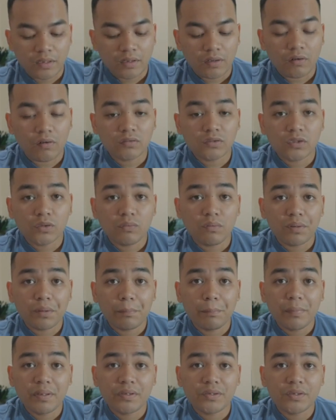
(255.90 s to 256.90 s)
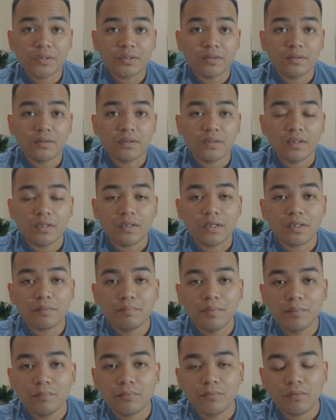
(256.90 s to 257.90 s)
I also want to mention, a lot
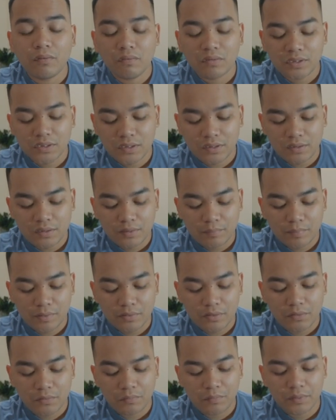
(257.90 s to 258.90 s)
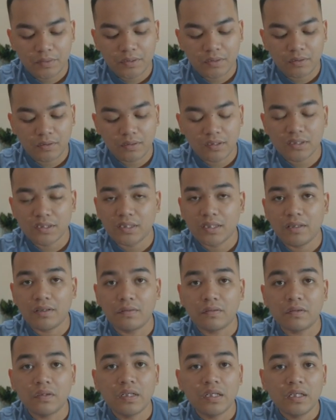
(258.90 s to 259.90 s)
of people always talked about Korean cards and
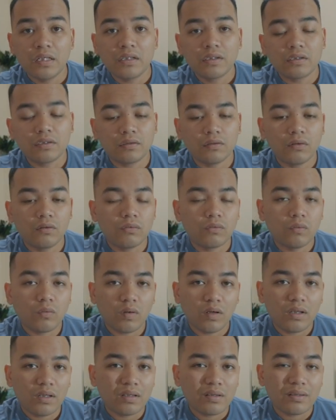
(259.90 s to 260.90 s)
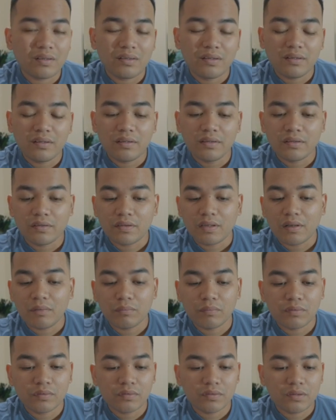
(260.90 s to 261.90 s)
how they're low quality, they're not
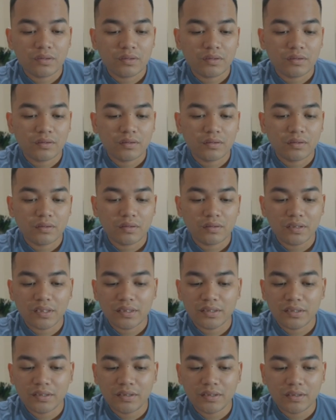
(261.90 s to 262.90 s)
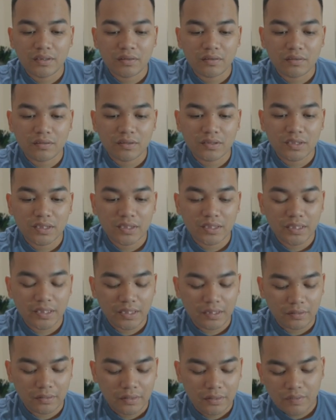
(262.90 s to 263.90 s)
worth collecting and all this and
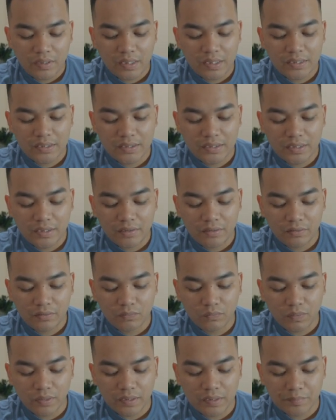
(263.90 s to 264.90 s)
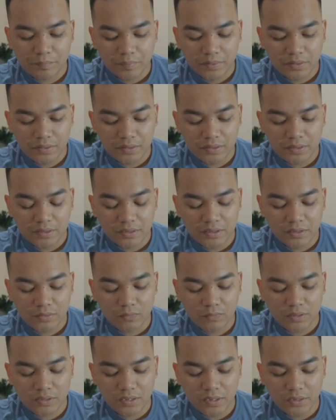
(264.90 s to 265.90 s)
that. I say otherwise because this
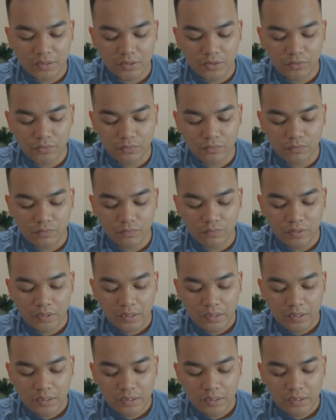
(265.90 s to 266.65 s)
was sent to